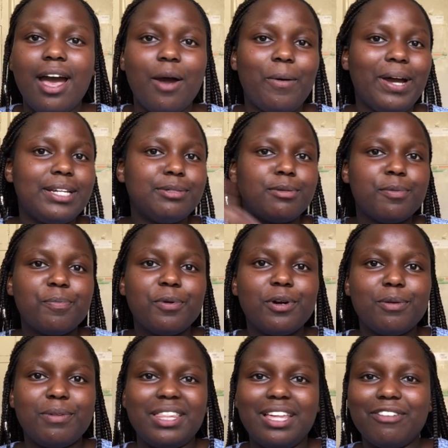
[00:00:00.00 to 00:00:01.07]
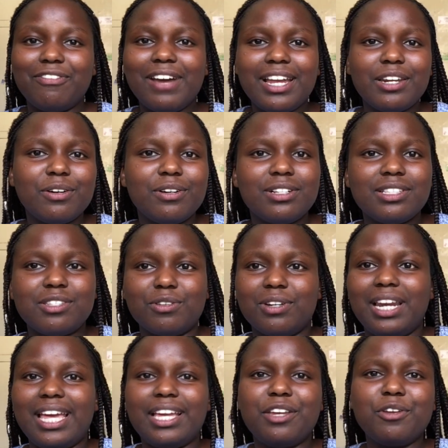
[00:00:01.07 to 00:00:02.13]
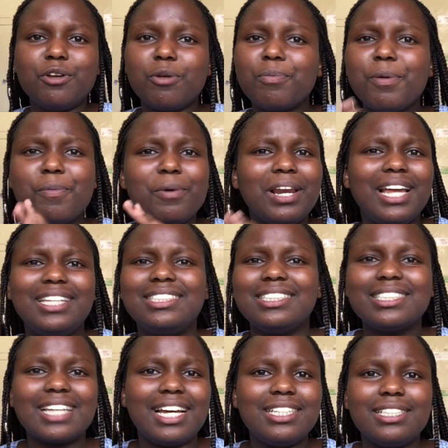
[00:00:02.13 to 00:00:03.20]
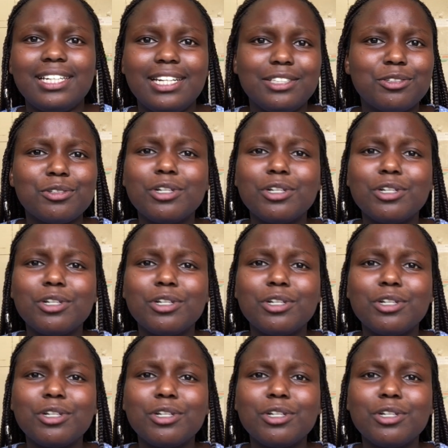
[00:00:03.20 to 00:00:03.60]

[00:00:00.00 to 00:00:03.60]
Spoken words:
white people with their finals, or like, you know, people I just can't relate to.